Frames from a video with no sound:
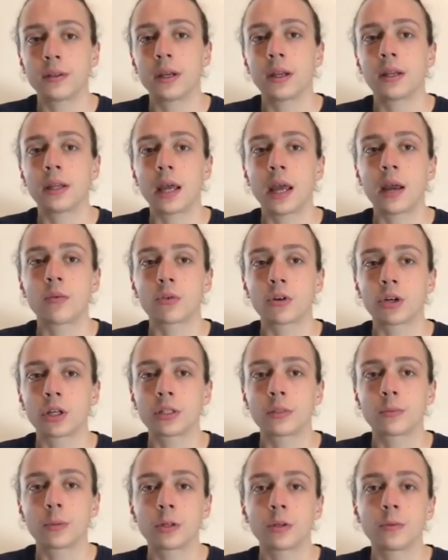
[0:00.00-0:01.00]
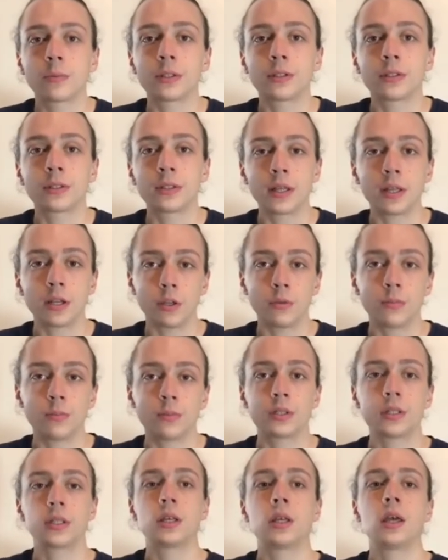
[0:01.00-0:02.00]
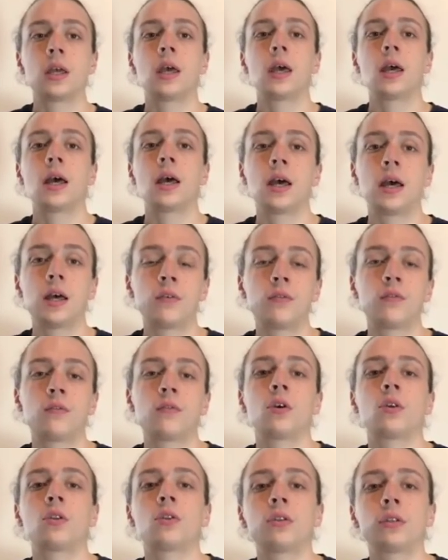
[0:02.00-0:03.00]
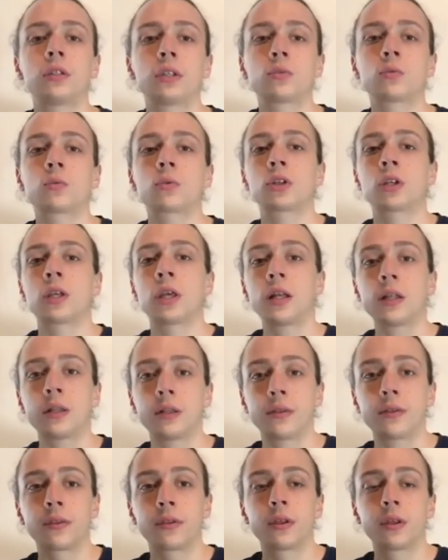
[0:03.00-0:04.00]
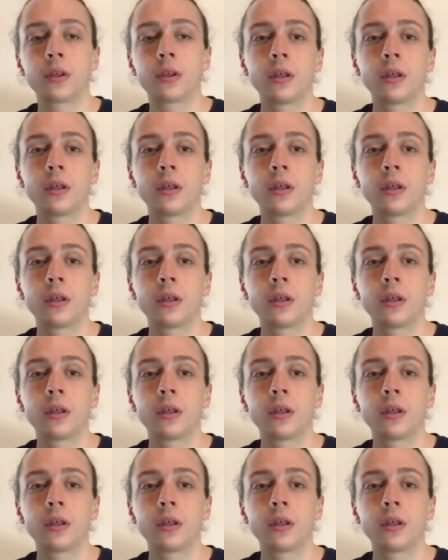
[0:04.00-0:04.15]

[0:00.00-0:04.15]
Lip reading: that our experiment setups have on the network health.